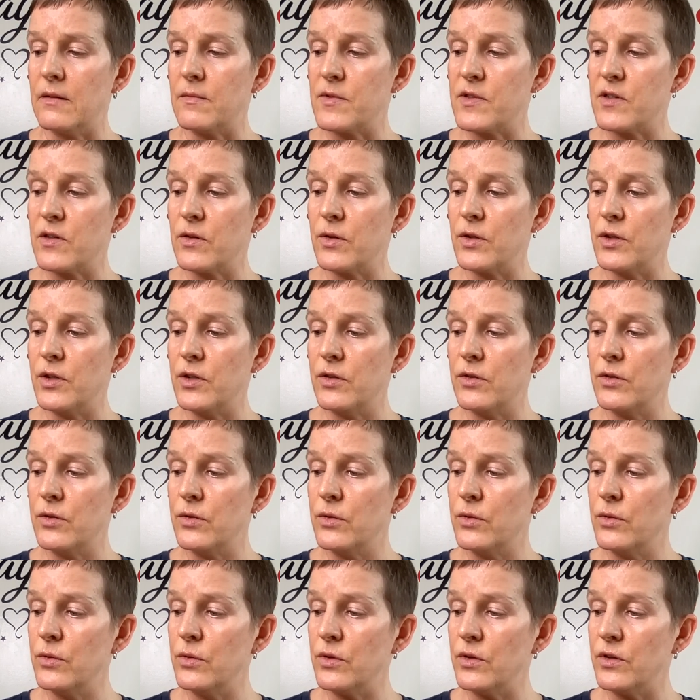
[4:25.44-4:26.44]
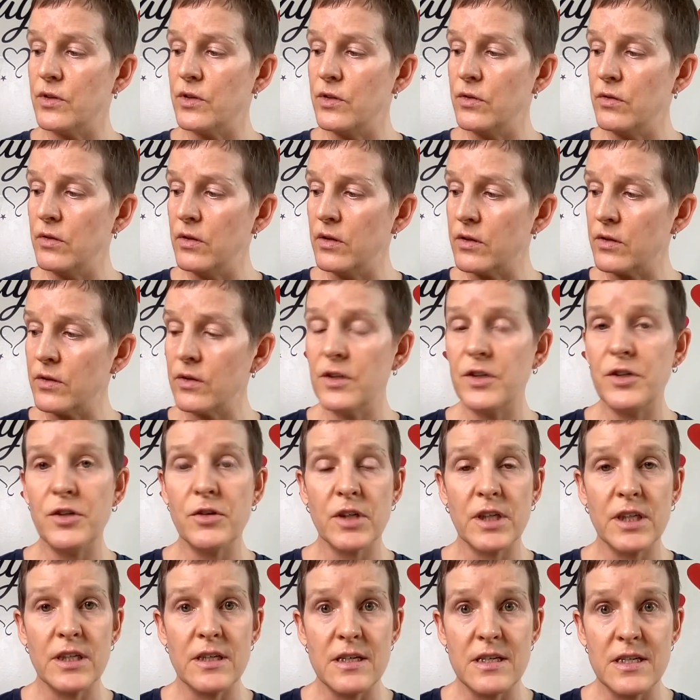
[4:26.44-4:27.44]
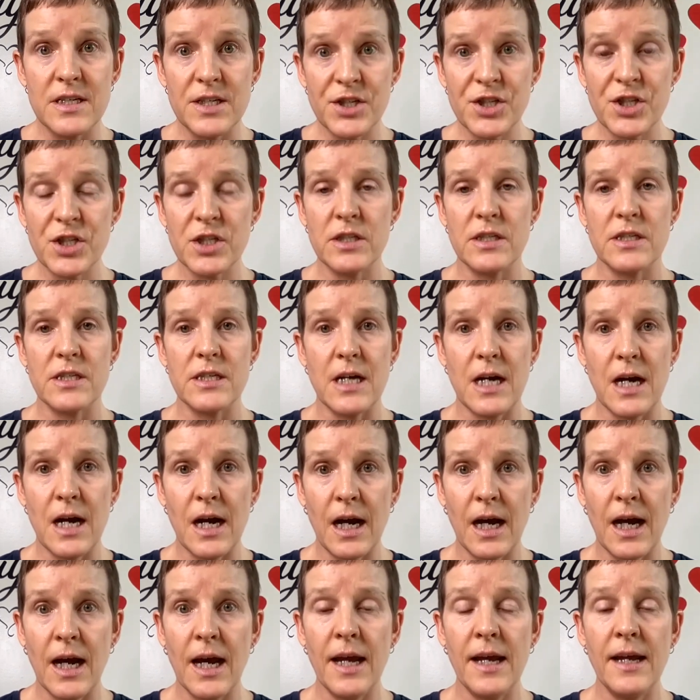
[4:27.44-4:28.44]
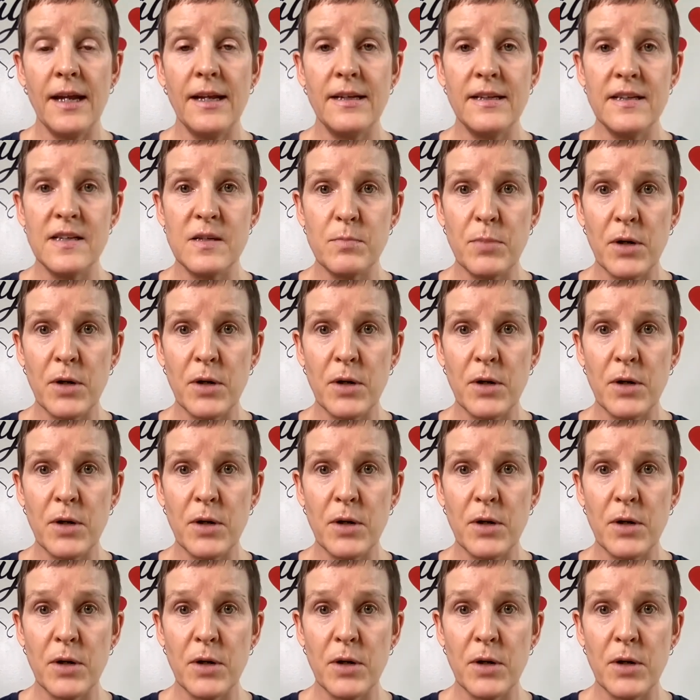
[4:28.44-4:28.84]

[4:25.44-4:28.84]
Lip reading: so you learn, you're conditioned to hide these